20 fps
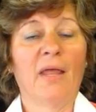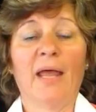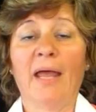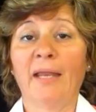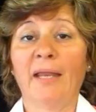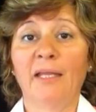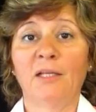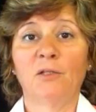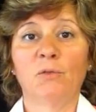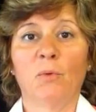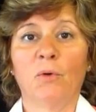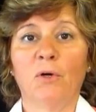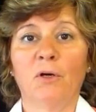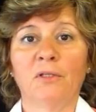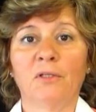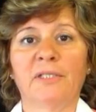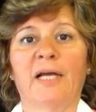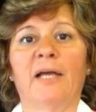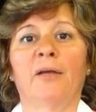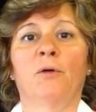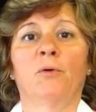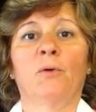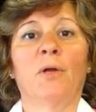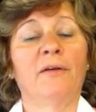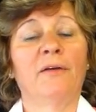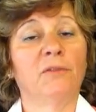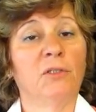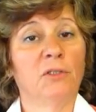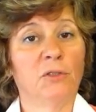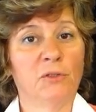And it worked. I
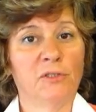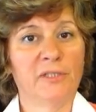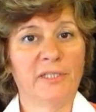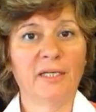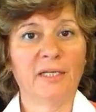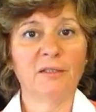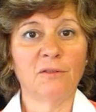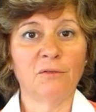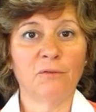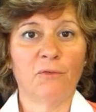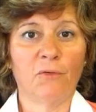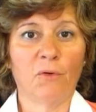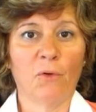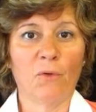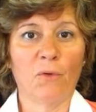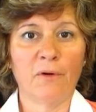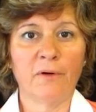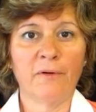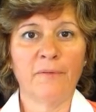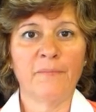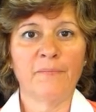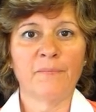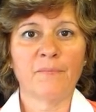arrived on the second floor